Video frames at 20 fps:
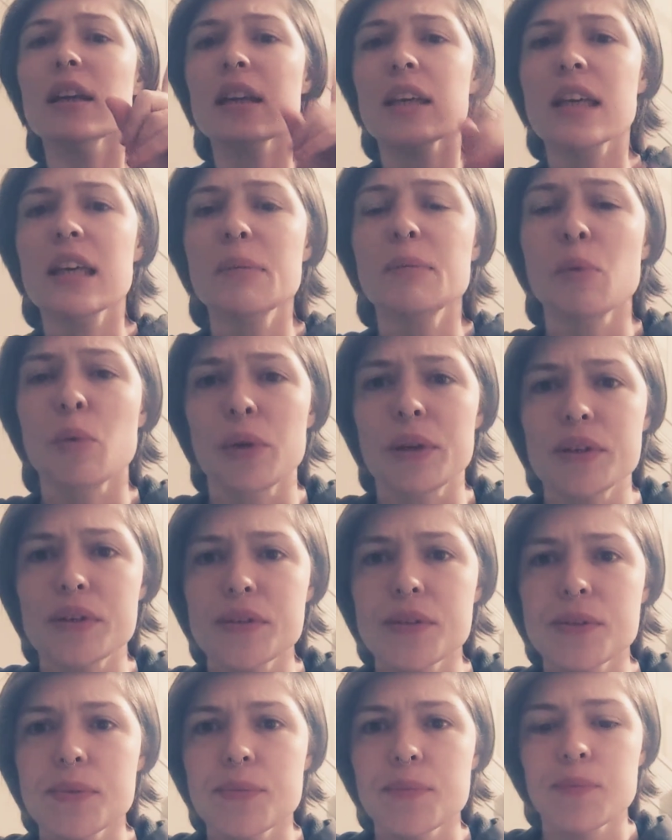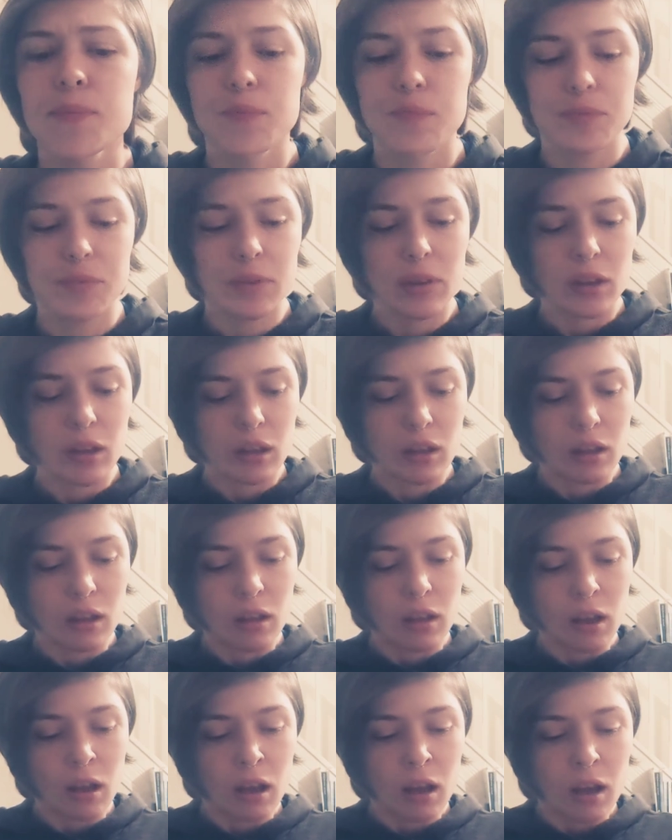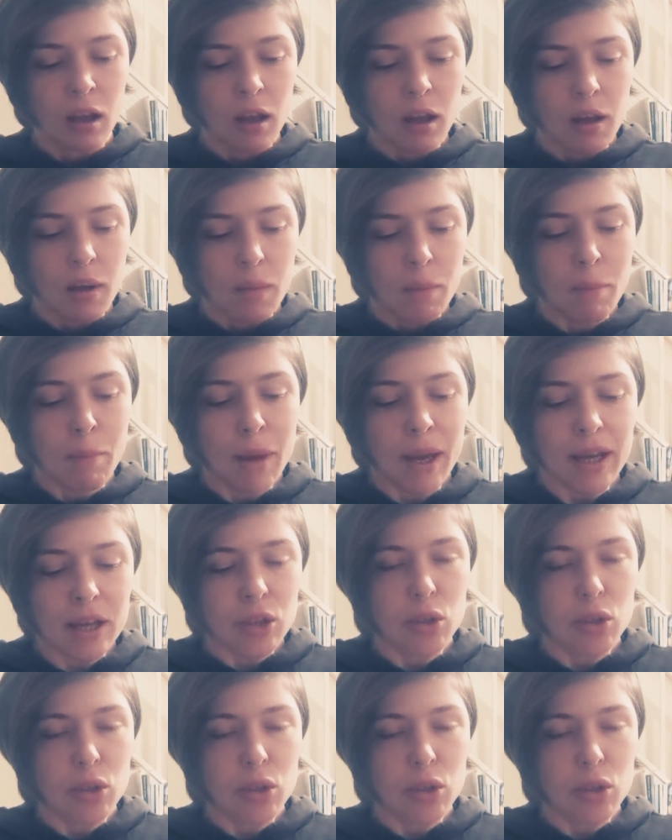Key points. Make